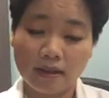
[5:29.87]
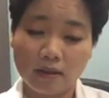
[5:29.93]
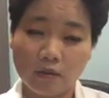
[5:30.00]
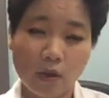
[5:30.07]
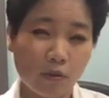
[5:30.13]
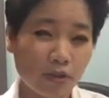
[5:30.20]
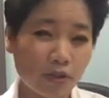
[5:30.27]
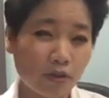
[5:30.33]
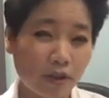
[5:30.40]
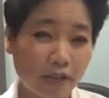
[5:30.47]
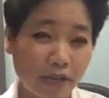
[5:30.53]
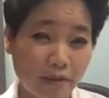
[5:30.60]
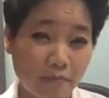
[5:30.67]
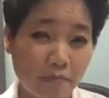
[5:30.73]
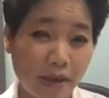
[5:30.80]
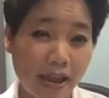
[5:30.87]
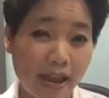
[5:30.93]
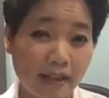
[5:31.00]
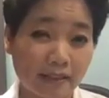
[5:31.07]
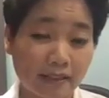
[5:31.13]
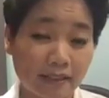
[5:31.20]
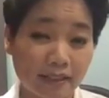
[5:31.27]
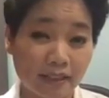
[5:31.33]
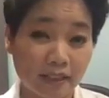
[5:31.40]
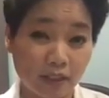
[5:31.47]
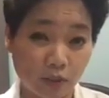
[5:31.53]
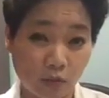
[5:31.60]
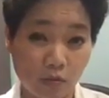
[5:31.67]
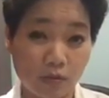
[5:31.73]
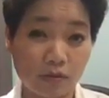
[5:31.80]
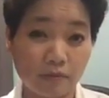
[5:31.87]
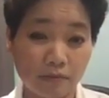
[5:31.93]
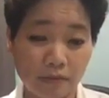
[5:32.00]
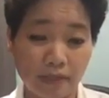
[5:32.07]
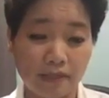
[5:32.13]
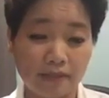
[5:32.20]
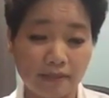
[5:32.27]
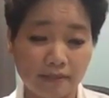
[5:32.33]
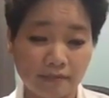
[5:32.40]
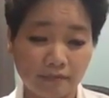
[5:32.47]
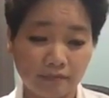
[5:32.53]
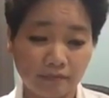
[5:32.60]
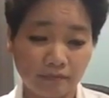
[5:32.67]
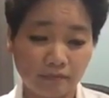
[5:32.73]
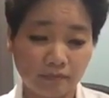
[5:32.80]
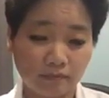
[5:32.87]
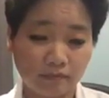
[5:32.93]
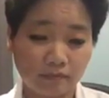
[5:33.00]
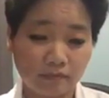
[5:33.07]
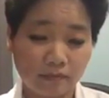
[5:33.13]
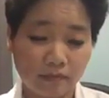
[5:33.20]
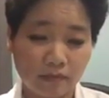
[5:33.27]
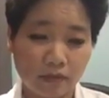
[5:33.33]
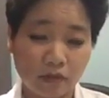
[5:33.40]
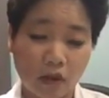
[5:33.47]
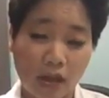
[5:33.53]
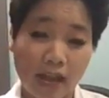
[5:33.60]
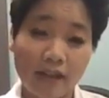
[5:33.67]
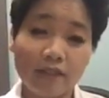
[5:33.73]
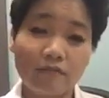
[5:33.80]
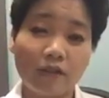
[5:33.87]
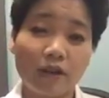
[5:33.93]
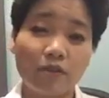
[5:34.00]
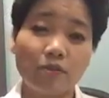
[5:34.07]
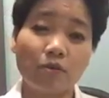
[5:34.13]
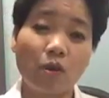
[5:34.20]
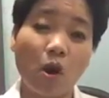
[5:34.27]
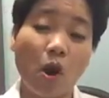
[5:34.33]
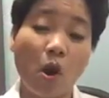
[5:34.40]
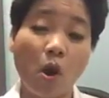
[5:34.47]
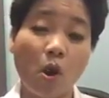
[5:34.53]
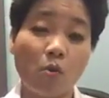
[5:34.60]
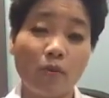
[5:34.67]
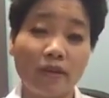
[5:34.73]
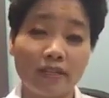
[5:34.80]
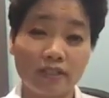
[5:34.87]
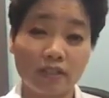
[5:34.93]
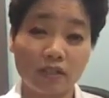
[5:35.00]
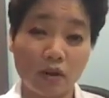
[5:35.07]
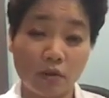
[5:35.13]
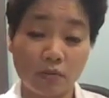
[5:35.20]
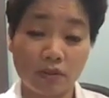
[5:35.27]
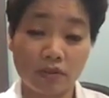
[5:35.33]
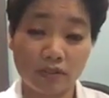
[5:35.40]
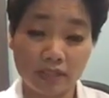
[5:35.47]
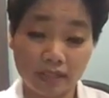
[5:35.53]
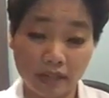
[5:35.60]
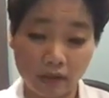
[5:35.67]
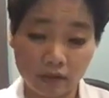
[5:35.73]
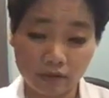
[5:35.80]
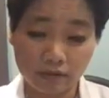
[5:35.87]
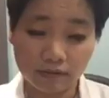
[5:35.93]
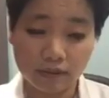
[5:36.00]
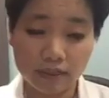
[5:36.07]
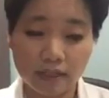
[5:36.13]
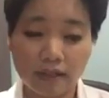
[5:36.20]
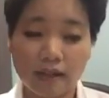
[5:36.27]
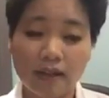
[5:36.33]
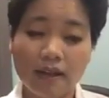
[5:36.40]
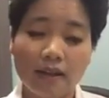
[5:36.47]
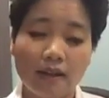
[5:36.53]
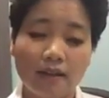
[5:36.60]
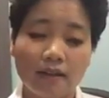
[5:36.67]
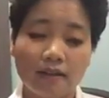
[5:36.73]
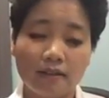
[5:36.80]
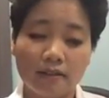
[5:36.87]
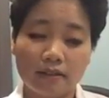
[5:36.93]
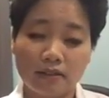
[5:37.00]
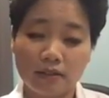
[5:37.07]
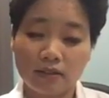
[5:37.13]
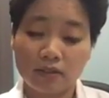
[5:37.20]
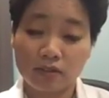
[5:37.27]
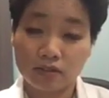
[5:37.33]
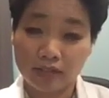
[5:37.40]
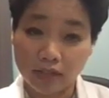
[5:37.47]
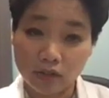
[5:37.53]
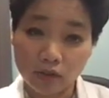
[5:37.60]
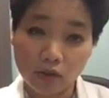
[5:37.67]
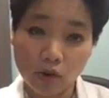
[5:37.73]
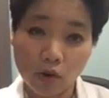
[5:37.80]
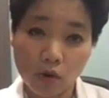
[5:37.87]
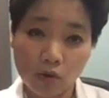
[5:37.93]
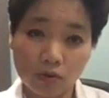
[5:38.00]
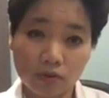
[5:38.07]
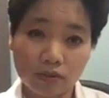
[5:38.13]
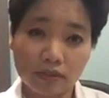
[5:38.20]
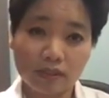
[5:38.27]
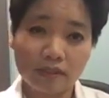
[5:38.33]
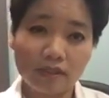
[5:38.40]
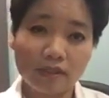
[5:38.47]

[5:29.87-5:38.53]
What would your impact in the world be? I invite you to always start with yourself, to set your goals,